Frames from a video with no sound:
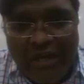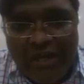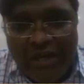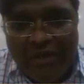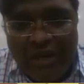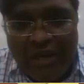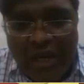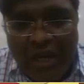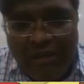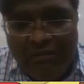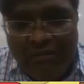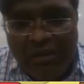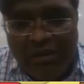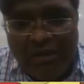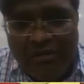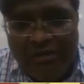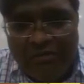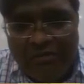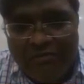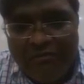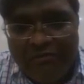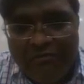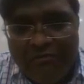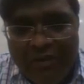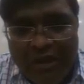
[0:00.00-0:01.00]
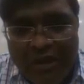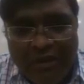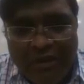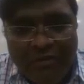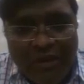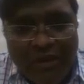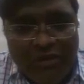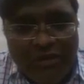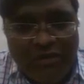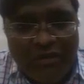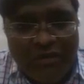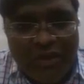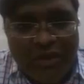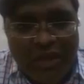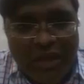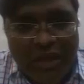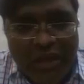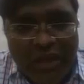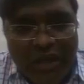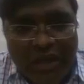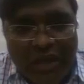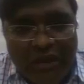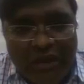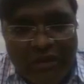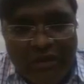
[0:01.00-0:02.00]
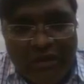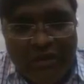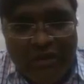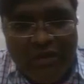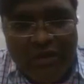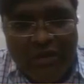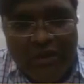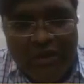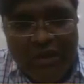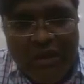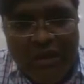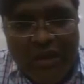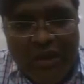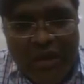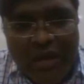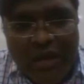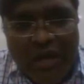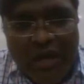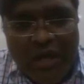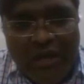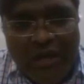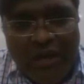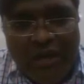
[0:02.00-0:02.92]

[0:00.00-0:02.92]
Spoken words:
Suppose earlier this was air.